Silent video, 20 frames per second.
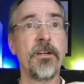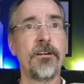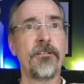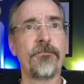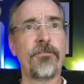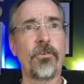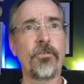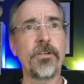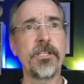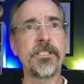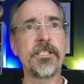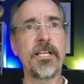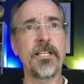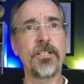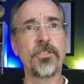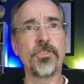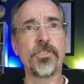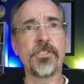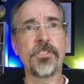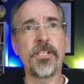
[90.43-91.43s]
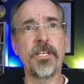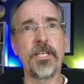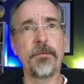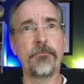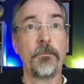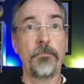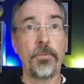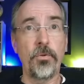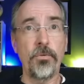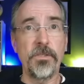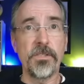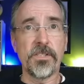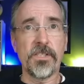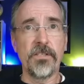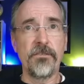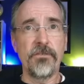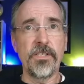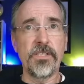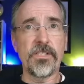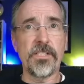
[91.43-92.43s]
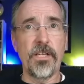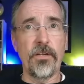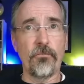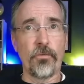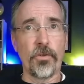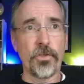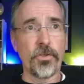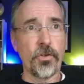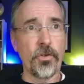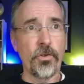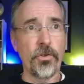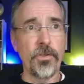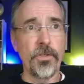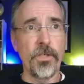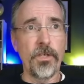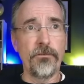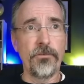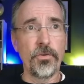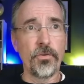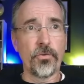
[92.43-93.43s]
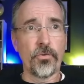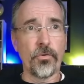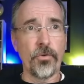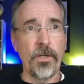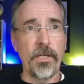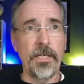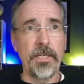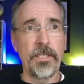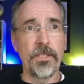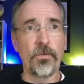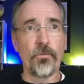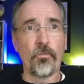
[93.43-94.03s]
Foreign intelligence head, Putin is convinced that return of Ukraine,